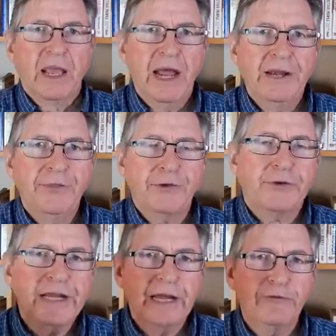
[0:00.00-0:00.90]
And in
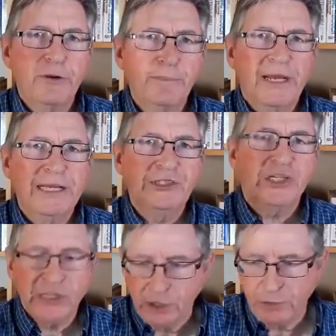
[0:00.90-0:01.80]
300
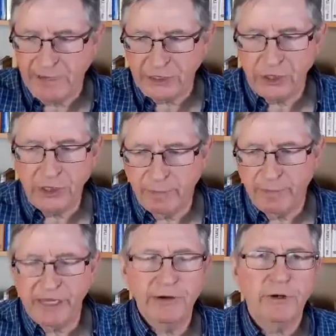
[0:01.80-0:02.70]
pages, no mention of the
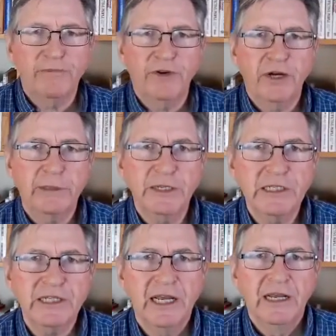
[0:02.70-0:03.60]
B group
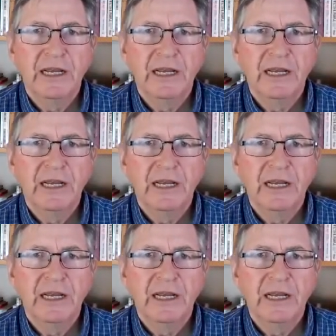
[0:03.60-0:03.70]
vitamins,